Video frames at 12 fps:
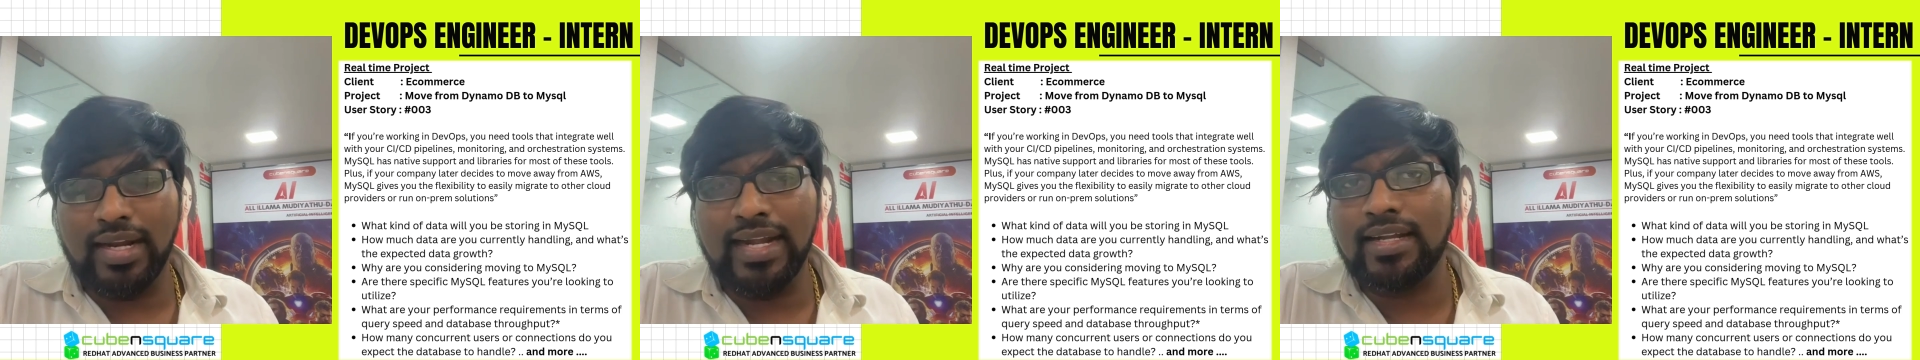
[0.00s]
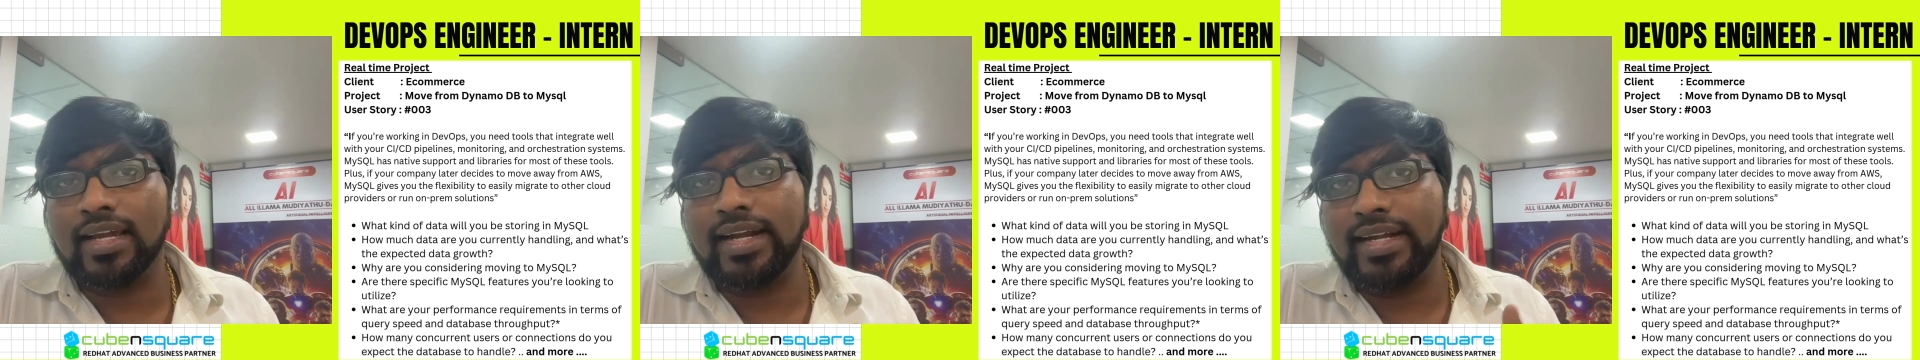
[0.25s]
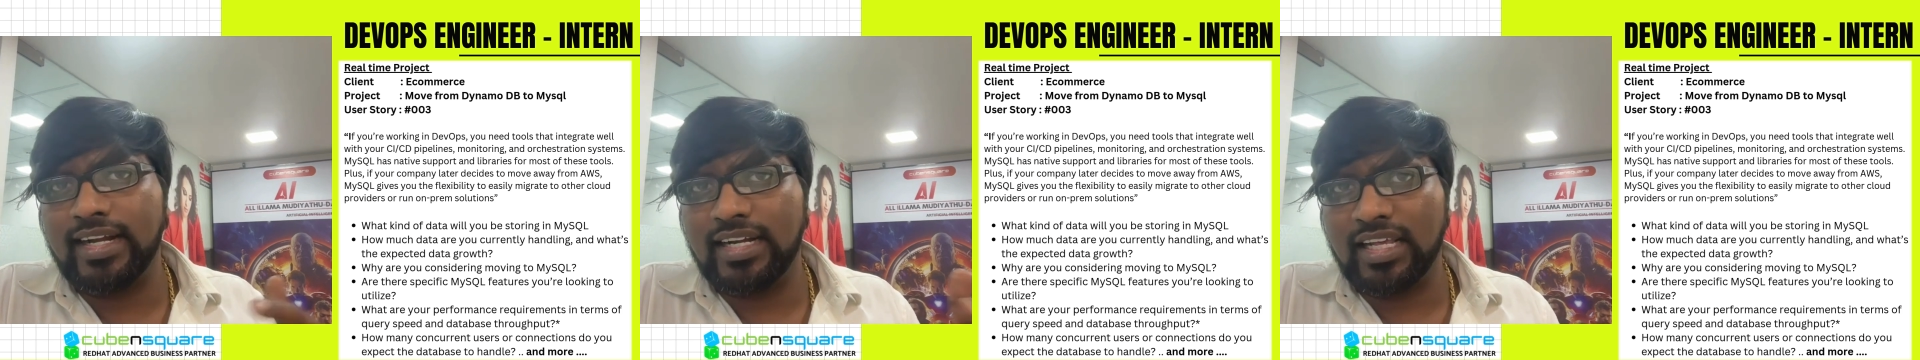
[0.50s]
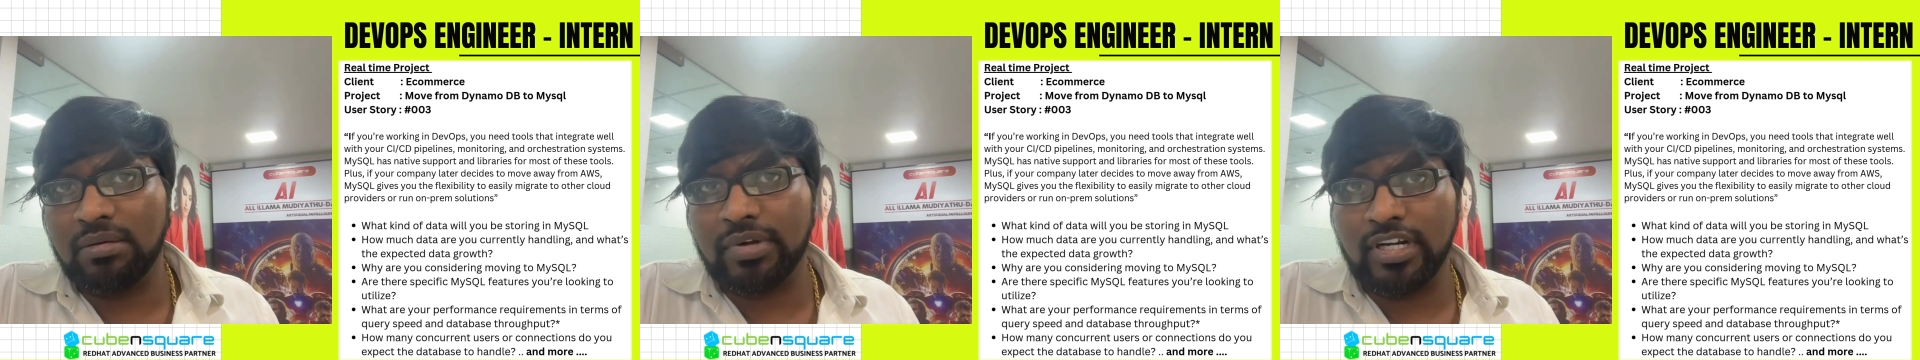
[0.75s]
integrated
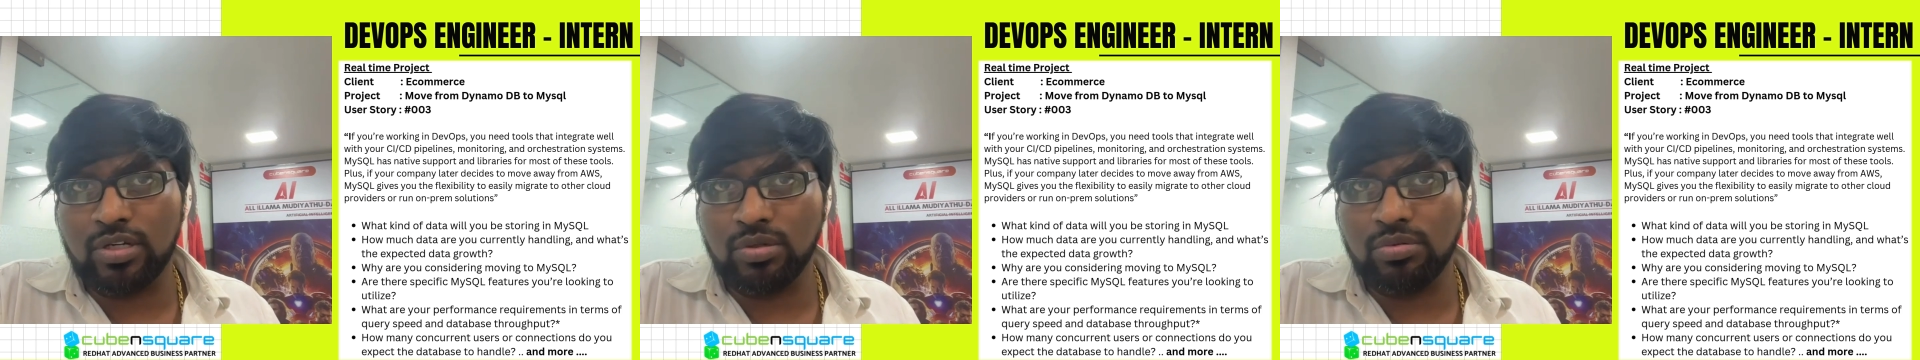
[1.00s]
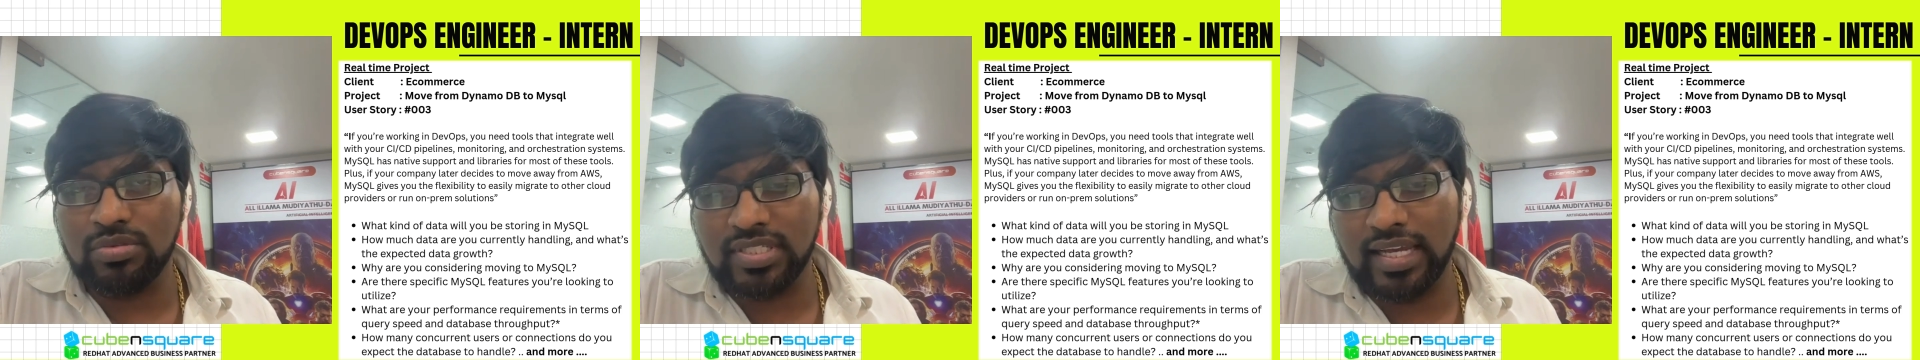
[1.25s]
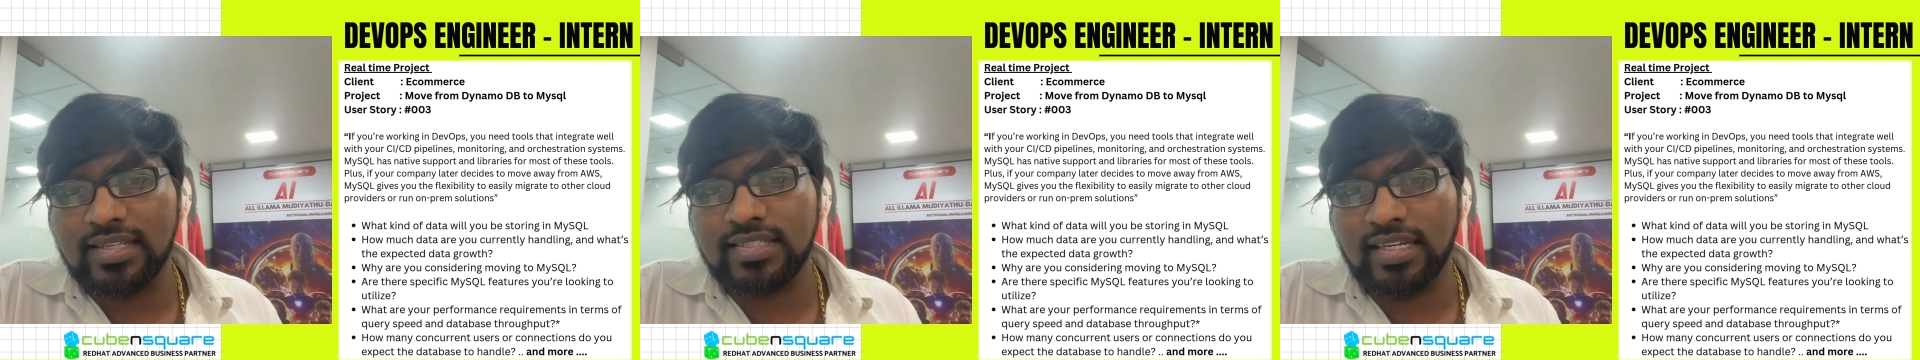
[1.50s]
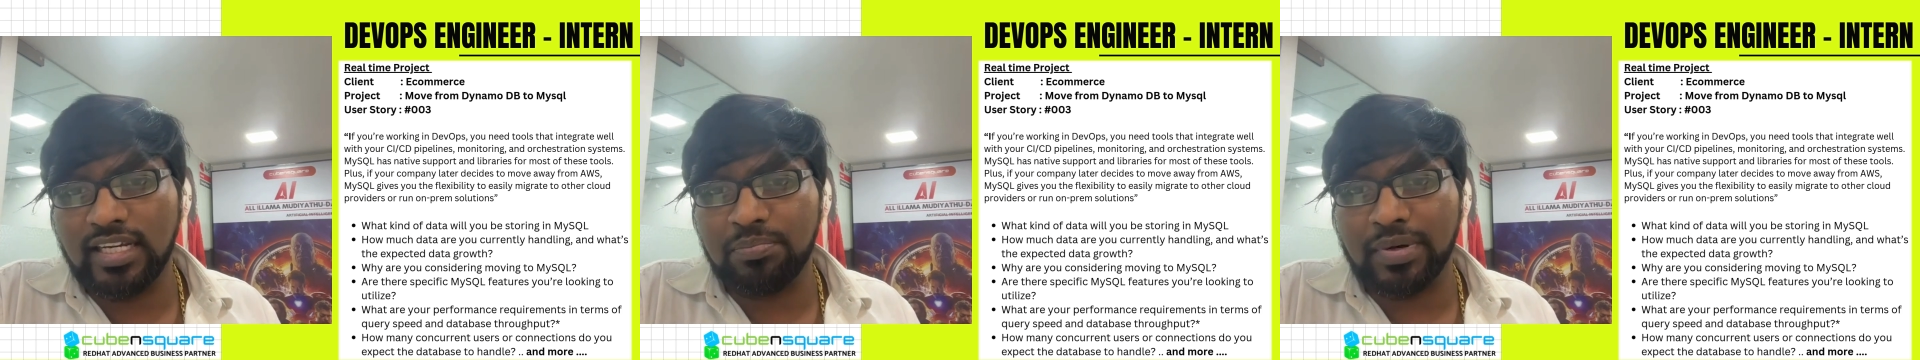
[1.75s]
them into
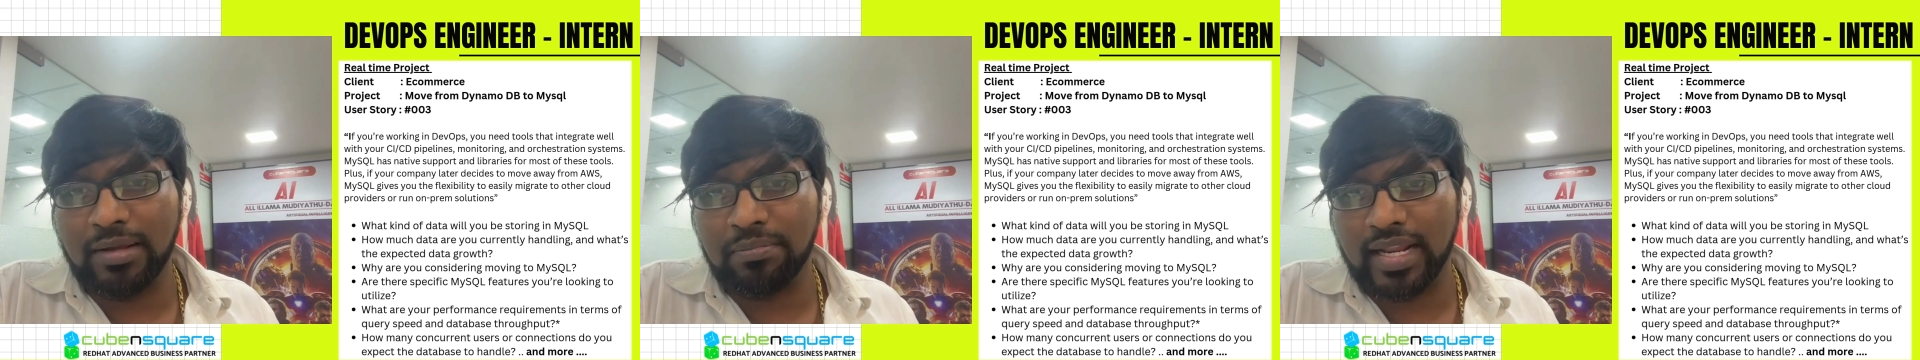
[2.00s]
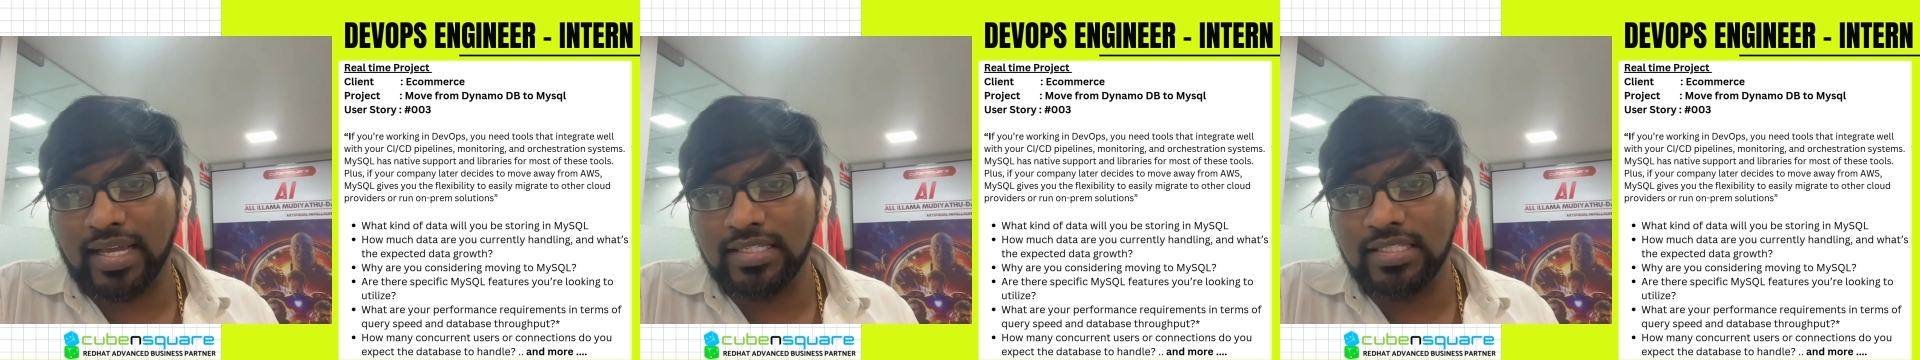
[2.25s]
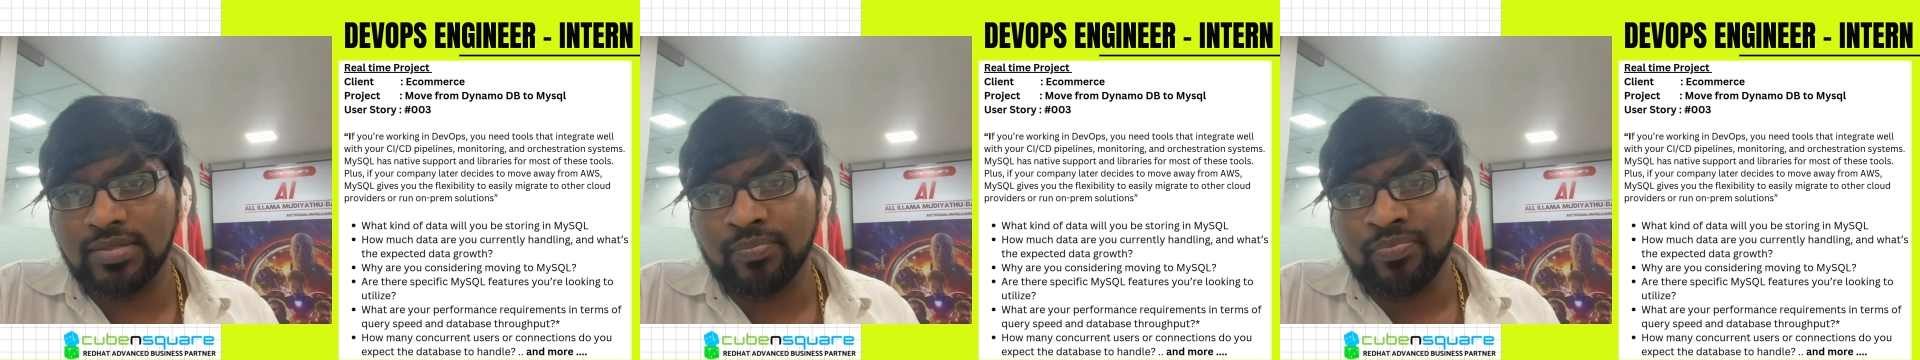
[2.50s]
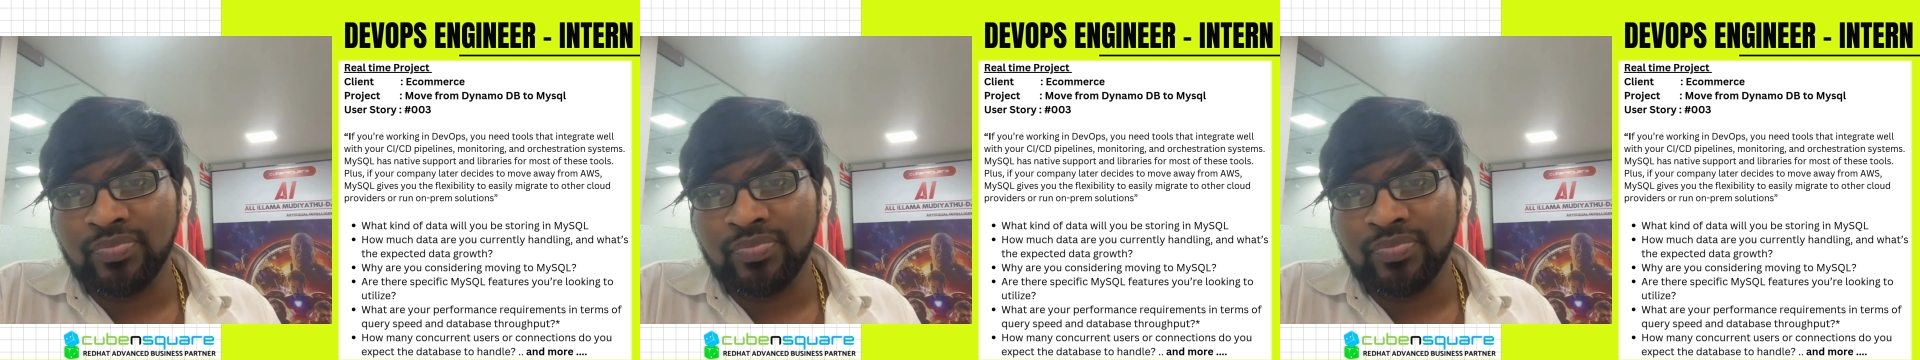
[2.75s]
CI/CD pipelines,